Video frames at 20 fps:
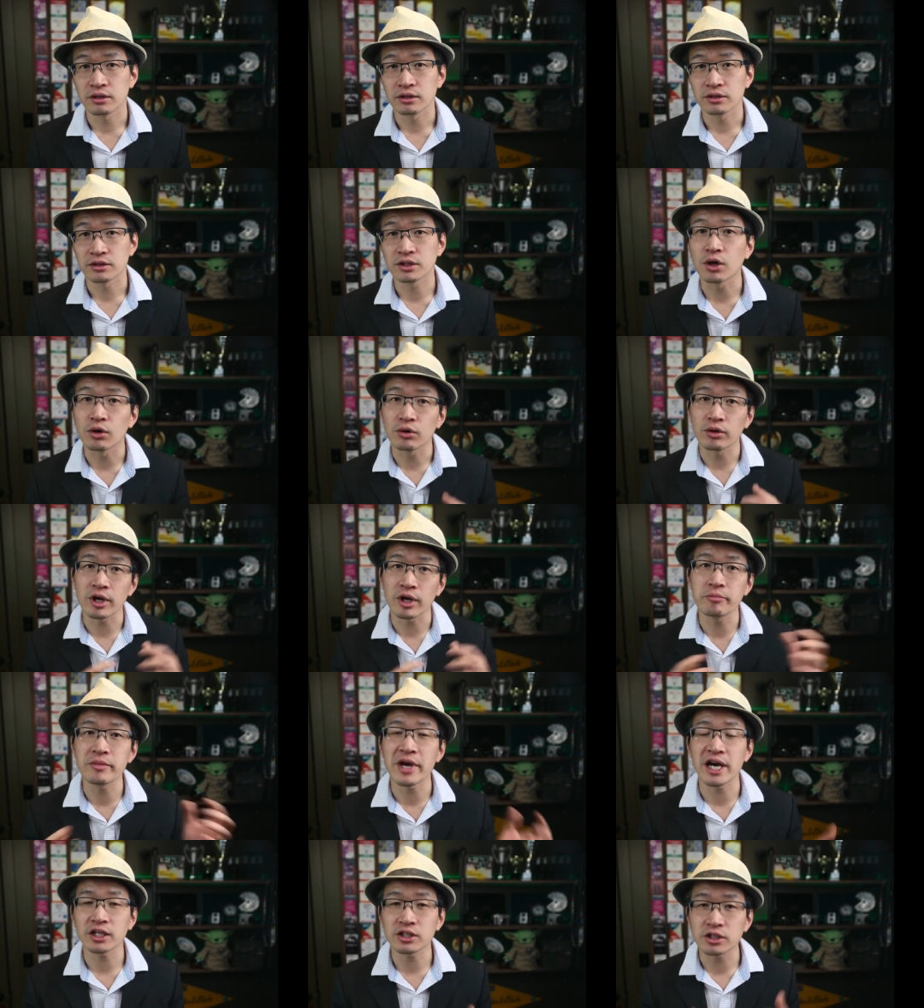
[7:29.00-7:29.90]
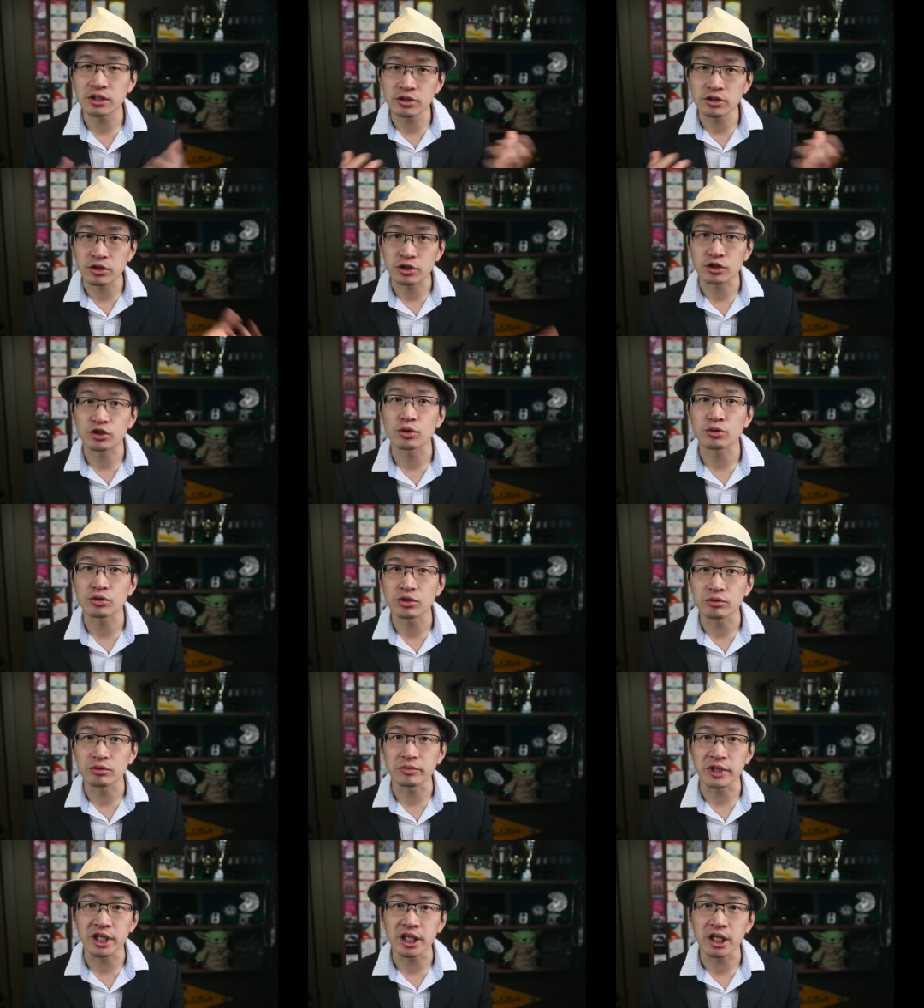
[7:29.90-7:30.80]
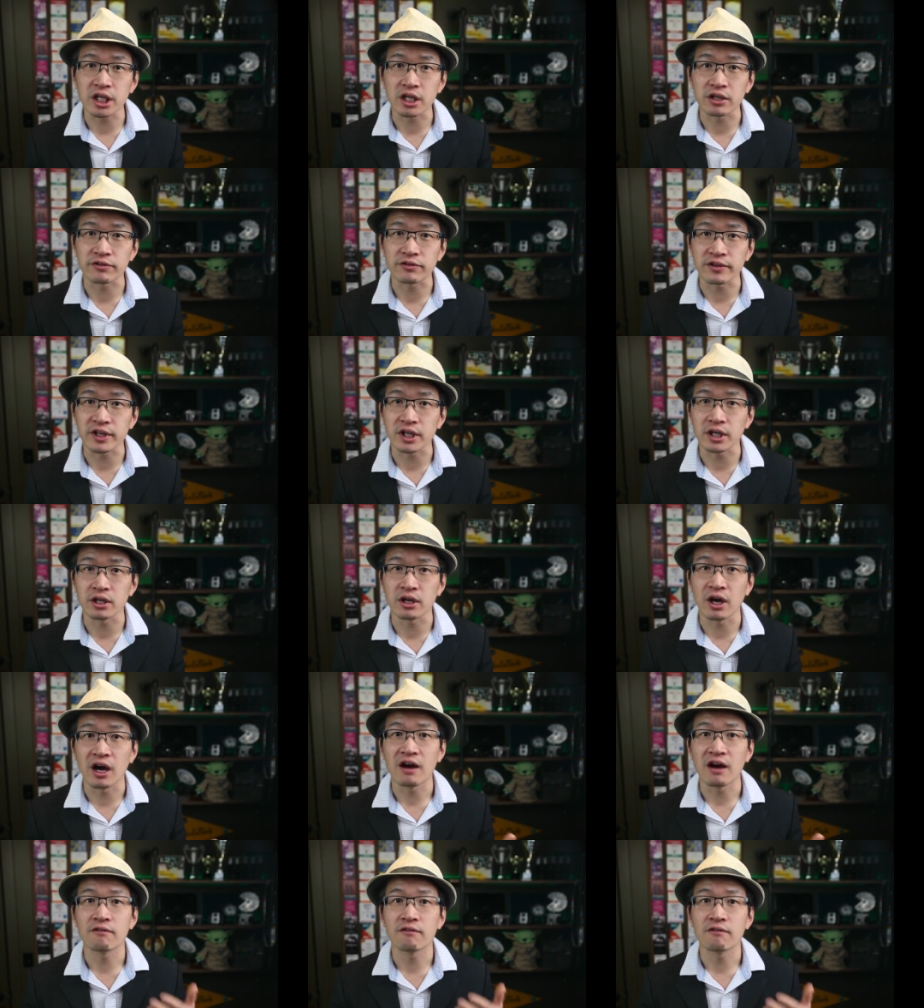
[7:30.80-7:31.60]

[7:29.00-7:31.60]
So imagine your social media feed